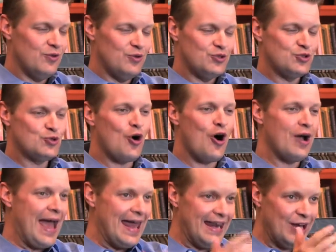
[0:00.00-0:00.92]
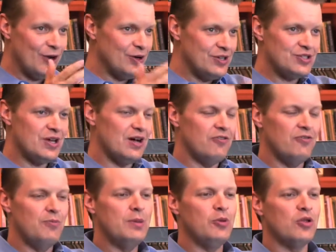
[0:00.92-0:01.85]
strong adherents
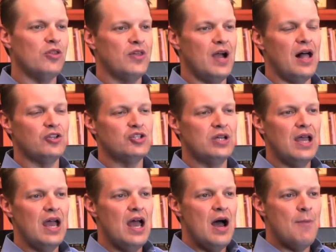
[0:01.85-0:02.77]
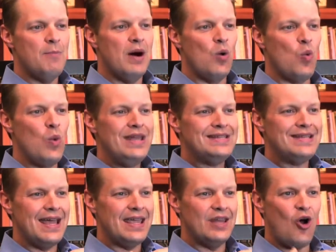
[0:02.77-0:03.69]
of biblical theology, but we
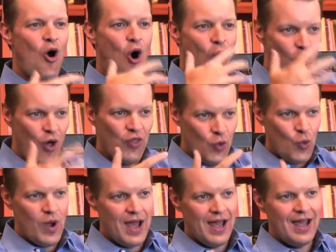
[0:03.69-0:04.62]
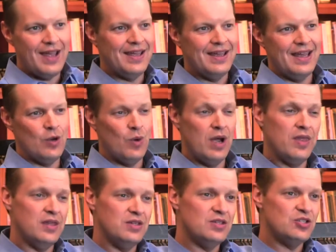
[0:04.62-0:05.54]
take it all the way in a way
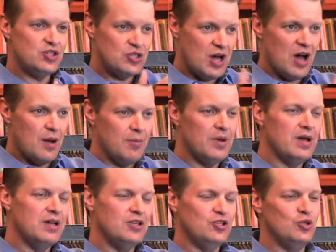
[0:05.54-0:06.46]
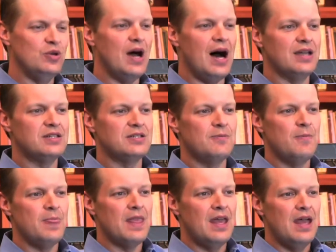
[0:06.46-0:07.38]
that some do not.
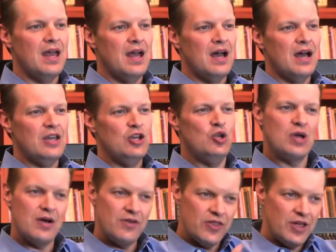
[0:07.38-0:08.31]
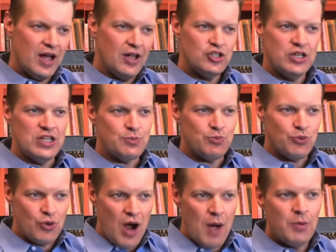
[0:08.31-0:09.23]
New Covenant Theology is
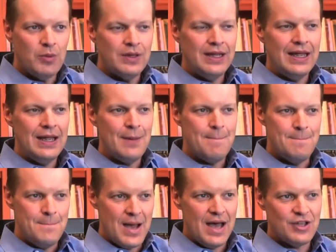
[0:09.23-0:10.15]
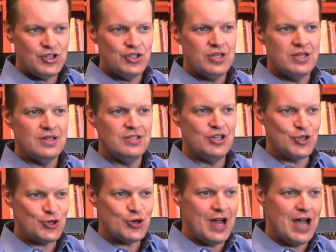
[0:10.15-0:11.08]
probably best
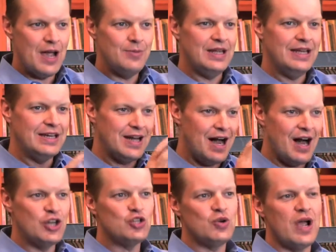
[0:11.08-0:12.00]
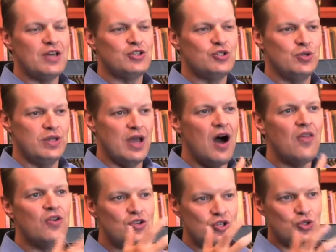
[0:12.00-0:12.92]
described in contrast to the
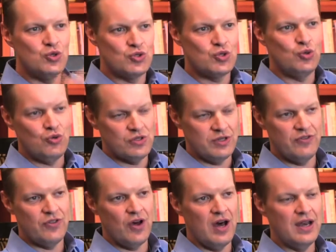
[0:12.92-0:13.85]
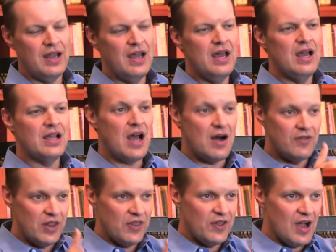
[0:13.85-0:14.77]
other two schools of thought,
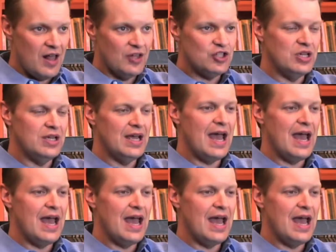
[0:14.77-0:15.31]
Covenant Theology